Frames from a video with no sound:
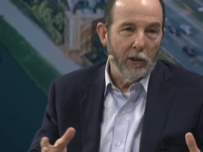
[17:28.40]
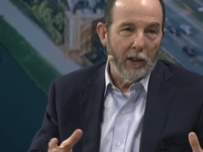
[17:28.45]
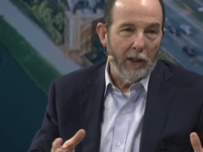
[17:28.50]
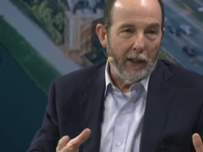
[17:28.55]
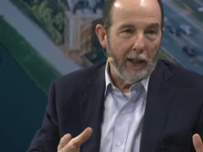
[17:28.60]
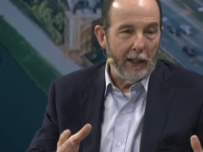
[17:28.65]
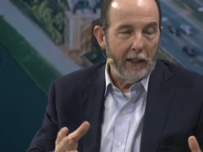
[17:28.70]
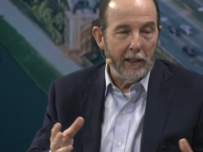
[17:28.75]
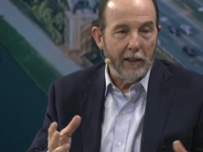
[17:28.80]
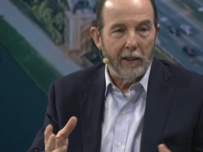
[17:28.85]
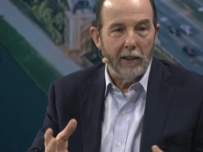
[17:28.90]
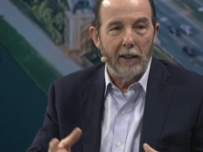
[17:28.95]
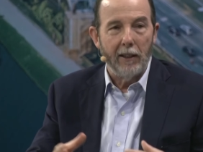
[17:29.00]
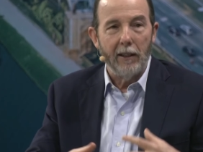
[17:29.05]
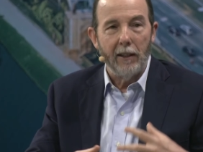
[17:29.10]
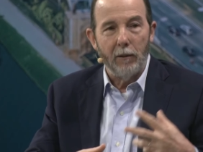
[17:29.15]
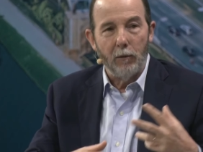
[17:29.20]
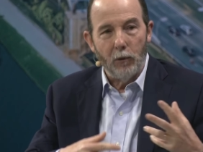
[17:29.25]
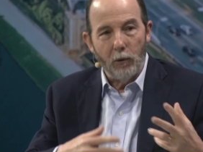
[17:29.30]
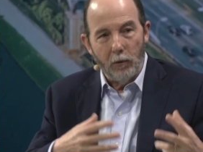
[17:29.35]
lesson
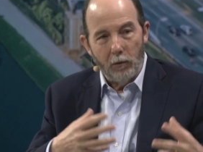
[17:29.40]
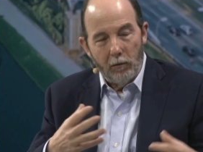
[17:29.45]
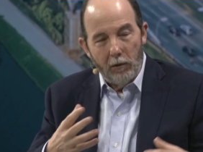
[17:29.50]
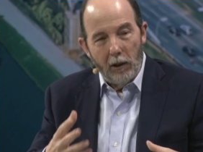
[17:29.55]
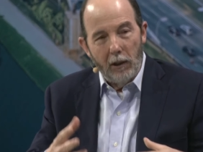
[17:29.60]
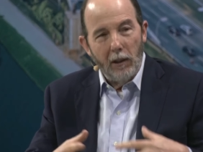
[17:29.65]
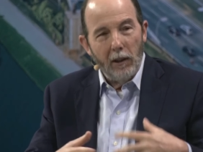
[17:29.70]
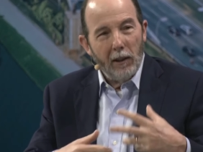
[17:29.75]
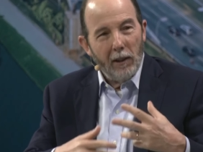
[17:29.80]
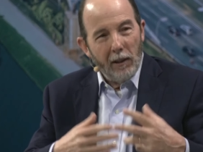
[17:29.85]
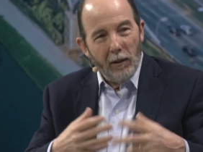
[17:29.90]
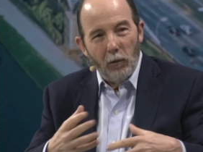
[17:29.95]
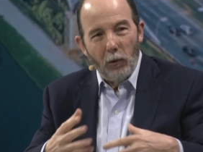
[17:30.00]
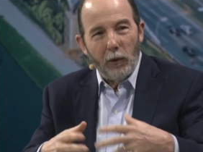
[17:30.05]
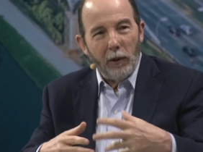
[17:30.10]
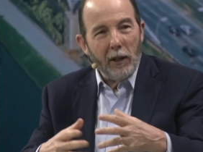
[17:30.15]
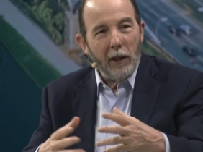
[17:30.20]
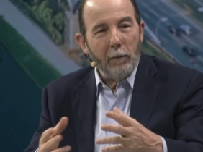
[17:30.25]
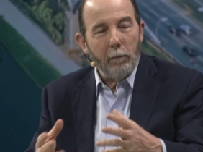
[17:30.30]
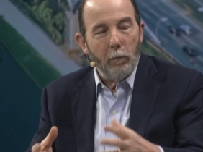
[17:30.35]
and we'll
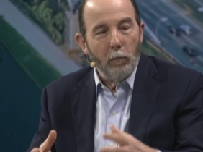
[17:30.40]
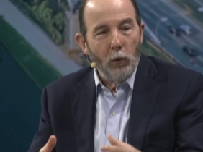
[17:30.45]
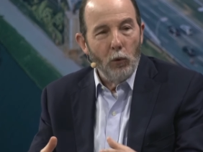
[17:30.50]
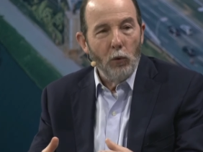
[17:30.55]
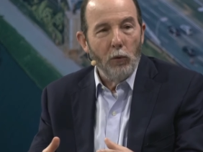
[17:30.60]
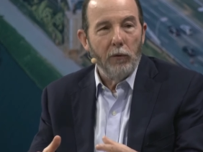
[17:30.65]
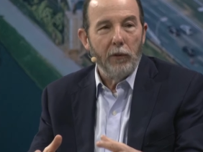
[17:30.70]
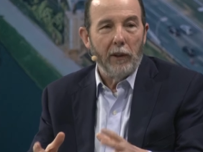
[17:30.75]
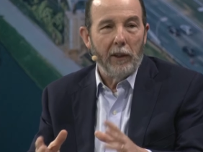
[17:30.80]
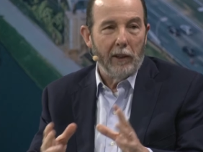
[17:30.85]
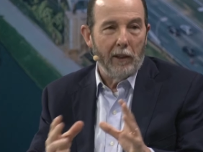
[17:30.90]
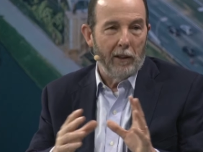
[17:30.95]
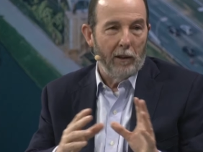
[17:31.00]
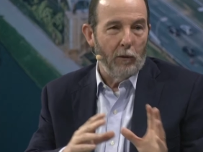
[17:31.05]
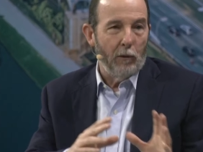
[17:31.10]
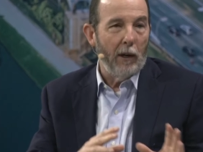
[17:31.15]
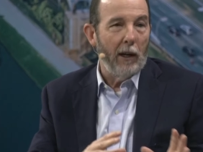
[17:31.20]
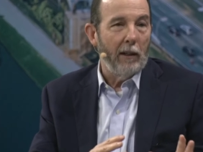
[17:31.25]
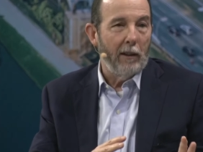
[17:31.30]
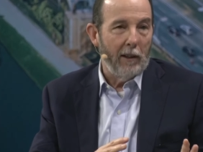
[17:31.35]
keep moving in the
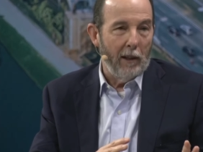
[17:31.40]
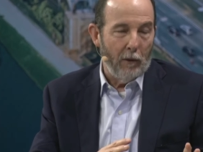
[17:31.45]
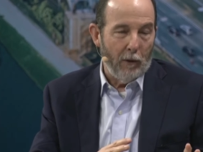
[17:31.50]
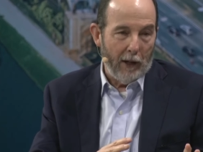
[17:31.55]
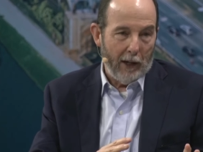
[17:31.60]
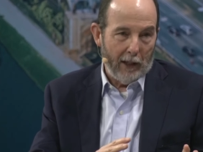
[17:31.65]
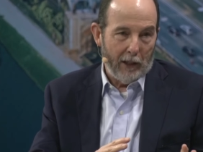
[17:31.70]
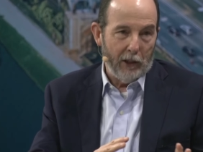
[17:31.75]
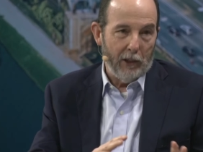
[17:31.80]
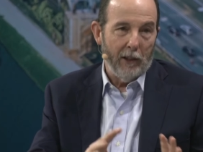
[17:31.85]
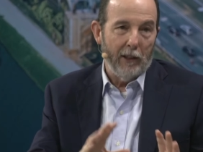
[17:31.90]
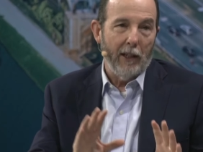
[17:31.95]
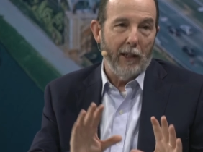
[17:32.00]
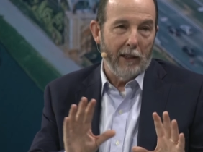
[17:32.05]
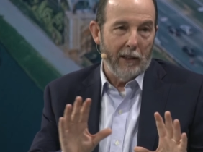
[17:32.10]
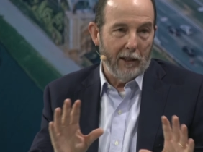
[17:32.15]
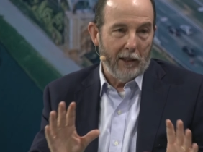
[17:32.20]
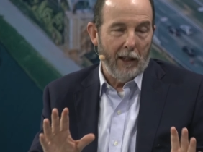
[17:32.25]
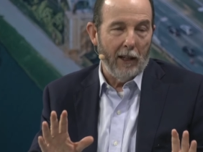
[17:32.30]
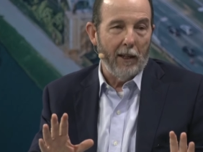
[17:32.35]
right direction.
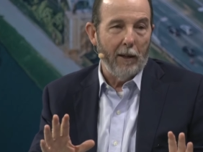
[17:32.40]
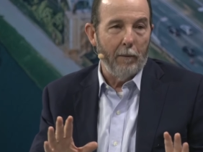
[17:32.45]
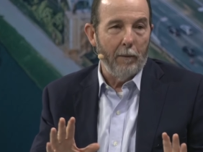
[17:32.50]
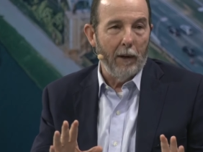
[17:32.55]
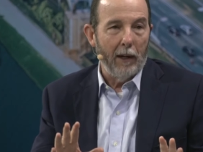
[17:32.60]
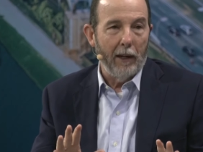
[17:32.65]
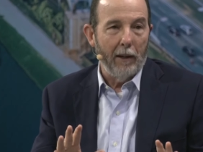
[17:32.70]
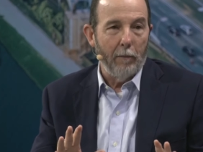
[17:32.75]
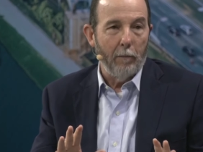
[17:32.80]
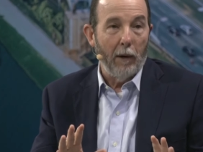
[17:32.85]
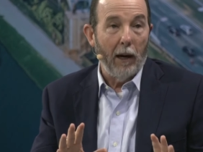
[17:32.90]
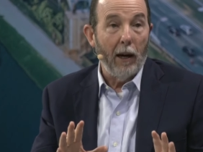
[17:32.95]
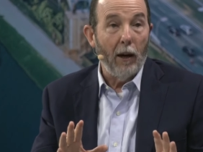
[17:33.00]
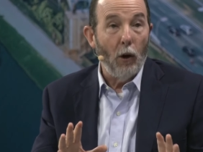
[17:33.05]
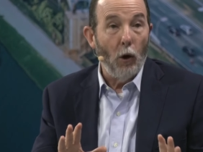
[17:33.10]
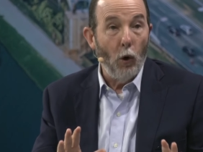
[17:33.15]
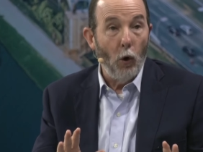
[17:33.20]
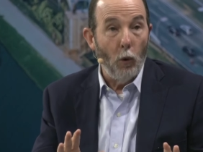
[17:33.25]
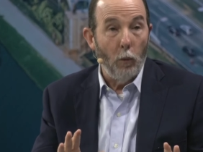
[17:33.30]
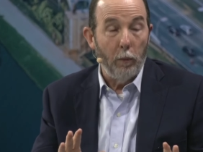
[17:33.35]
That's kind of my
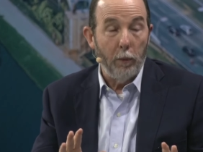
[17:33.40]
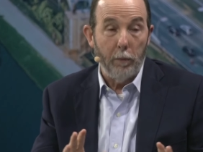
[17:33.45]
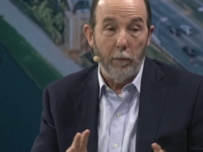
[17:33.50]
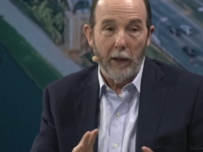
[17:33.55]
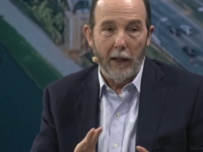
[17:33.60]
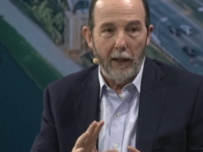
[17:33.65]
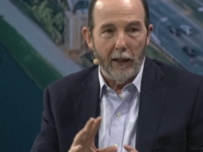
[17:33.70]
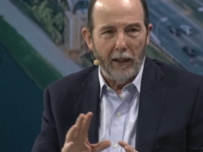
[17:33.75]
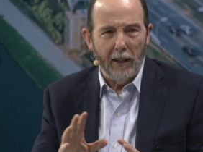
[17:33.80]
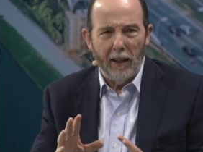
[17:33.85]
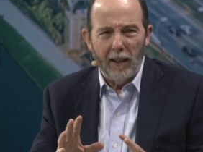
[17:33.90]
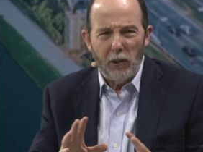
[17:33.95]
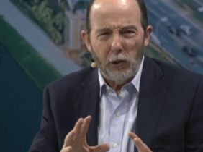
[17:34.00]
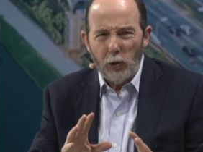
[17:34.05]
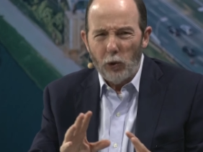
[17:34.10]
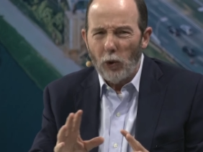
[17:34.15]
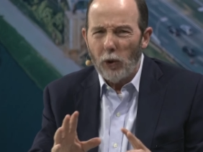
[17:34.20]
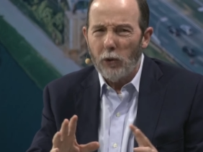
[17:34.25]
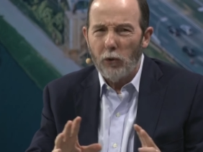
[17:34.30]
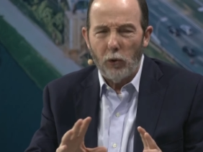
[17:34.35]
hope. But
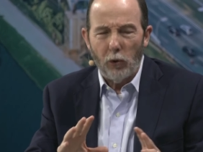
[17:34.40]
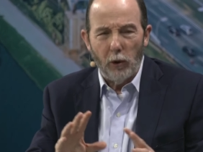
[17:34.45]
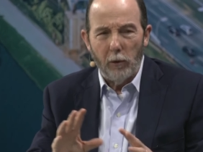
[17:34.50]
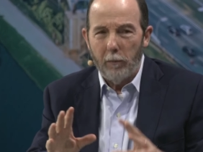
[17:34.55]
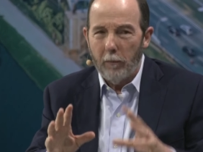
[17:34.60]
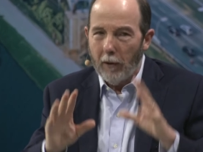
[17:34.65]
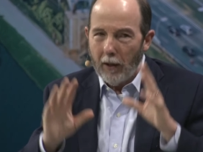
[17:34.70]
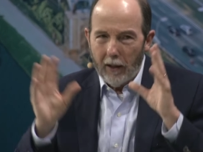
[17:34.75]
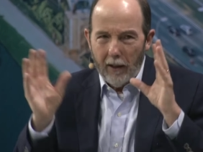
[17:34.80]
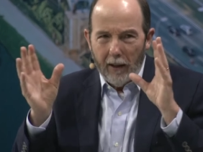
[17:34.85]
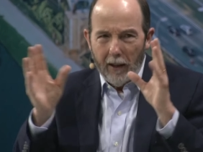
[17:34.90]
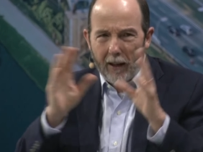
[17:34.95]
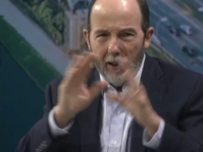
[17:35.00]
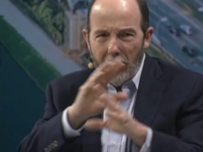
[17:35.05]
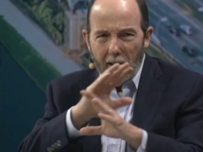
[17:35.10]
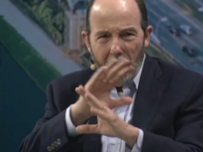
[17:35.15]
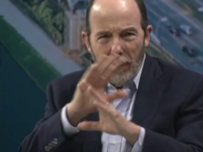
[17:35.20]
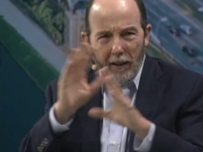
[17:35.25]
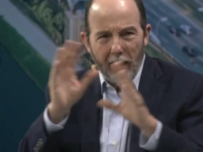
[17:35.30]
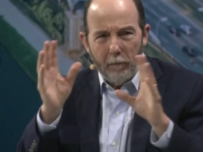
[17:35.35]
short term,
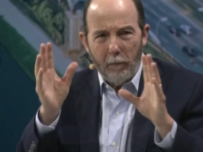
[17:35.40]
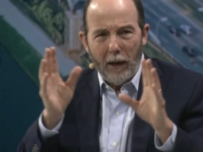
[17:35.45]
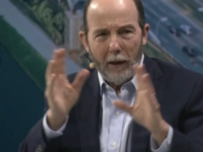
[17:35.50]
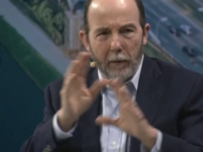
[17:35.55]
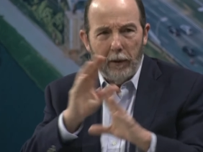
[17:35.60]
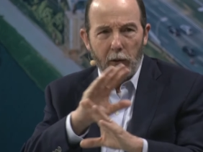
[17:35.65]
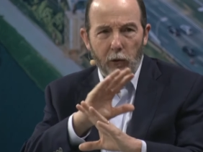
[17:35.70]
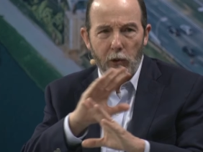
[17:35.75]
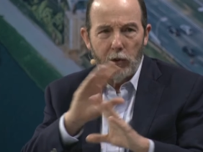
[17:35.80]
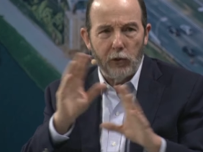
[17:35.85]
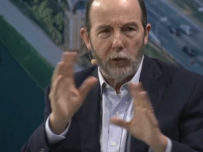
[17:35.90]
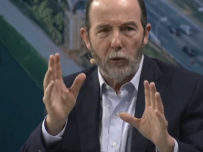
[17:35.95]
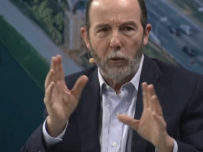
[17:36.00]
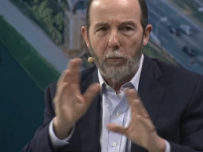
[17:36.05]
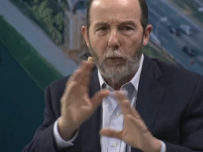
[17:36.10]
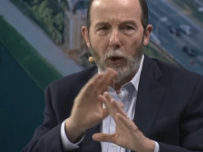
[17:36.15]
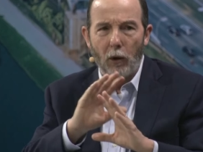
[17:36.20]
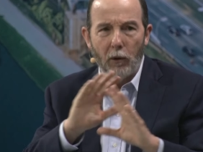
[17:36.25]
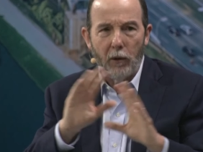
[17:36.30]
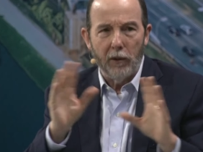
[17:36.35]
my crystal
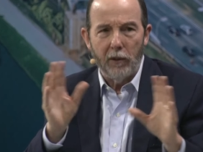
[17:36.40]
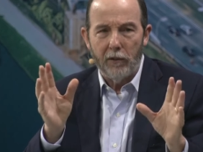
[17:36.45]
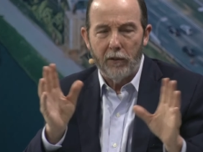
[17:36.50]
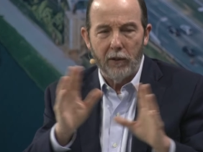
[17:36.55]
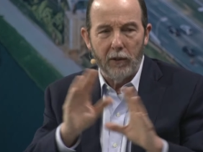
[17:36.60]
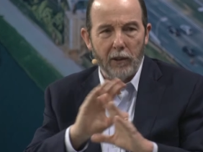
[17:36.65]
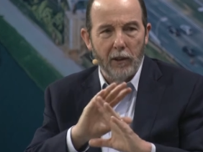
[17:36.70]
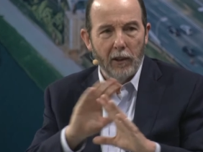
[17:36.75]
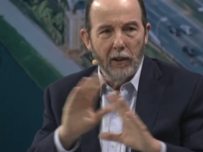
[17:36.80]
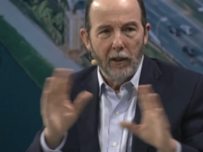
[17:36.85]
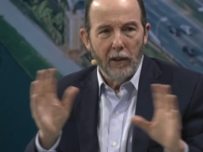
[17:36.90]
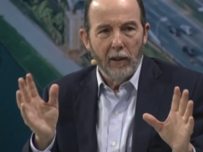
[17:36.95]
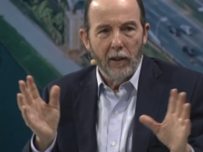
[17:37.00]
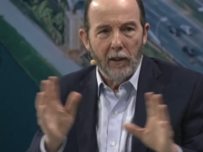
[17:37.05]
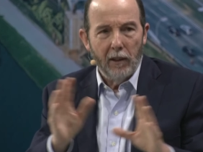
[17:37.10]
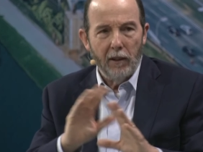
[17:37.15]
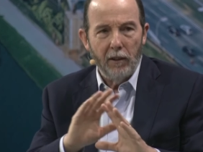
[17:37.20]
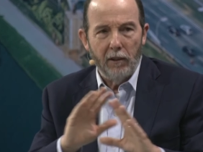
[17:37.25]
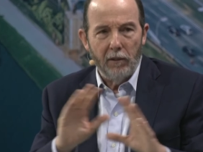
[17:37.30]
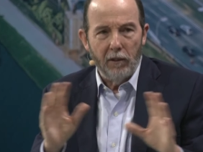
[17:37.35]
ball is
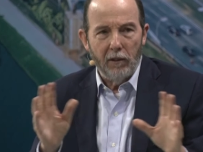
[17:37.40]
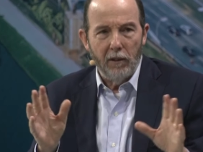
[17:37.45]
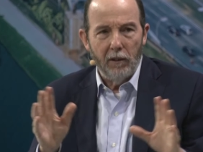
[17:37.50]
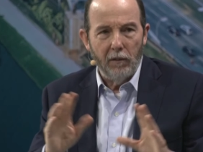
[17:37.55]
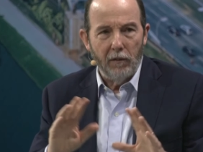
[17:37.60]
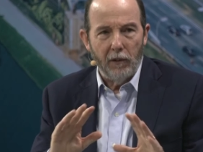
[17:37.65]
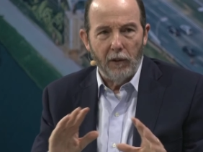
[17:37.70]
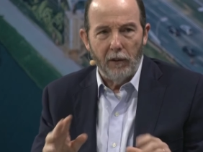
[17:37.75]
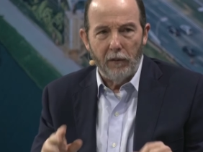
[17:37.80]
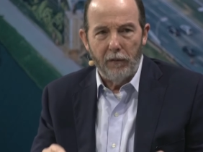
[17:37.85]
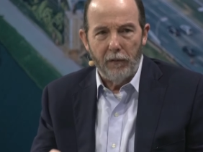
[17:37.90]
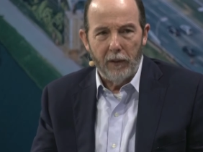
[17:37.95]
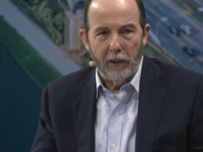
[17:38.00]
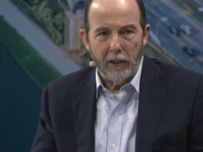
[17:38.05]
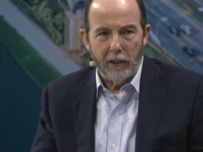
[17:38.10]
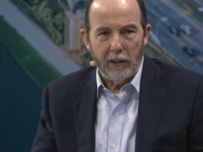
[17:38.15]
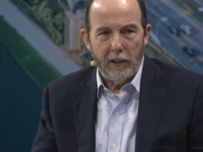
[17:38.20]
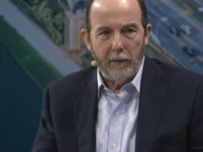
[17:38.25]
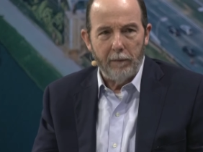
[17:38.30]
very fuzzy.